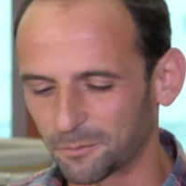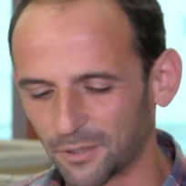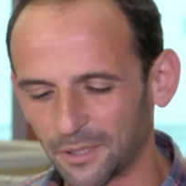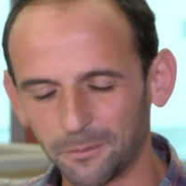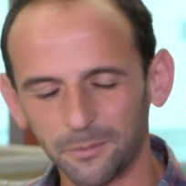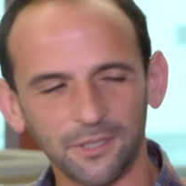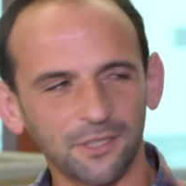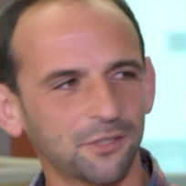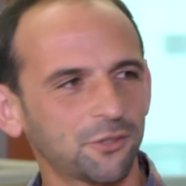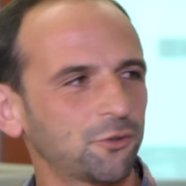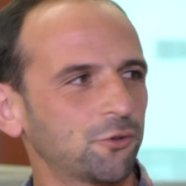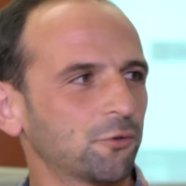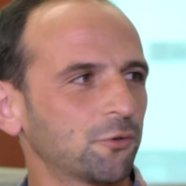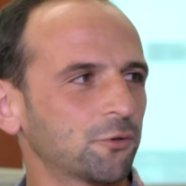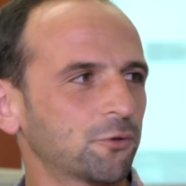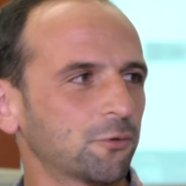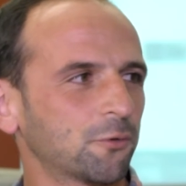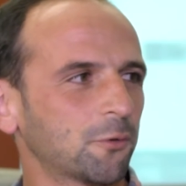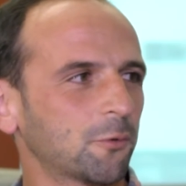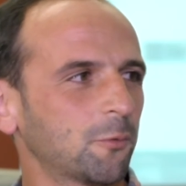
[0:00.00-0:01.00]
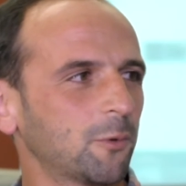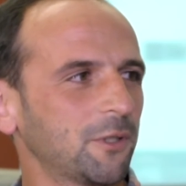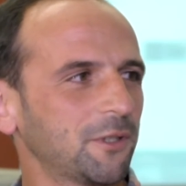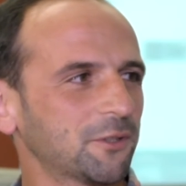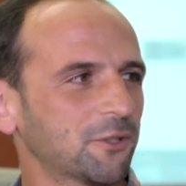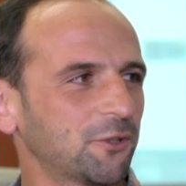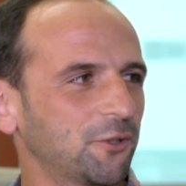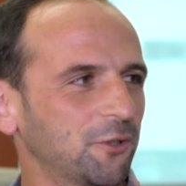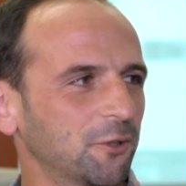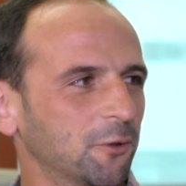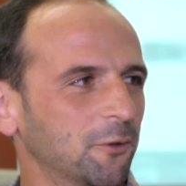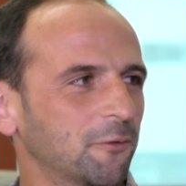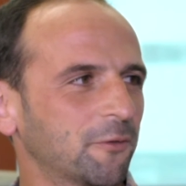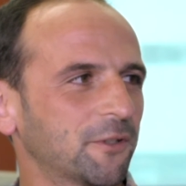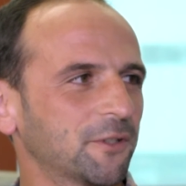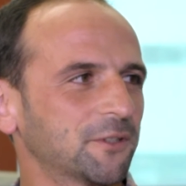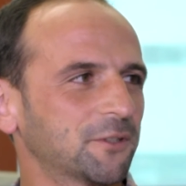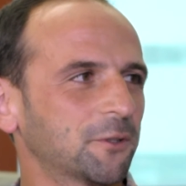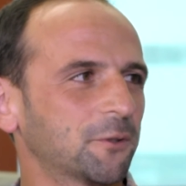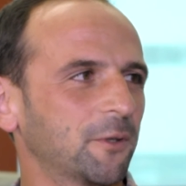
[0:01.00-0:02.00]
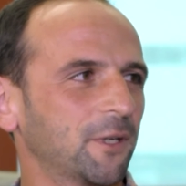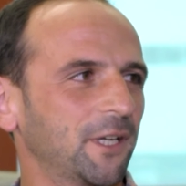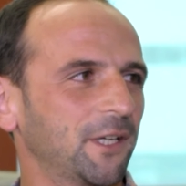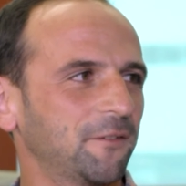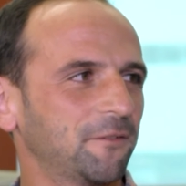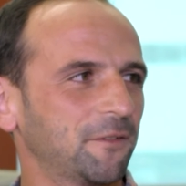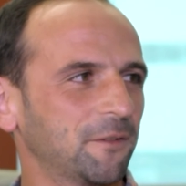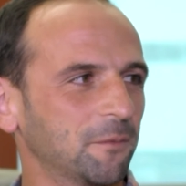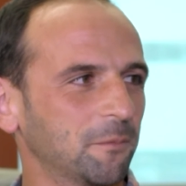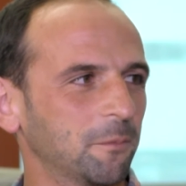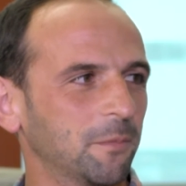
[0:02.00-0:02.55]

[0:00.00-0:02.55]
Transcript: probably has George Orwell turning over in his grave,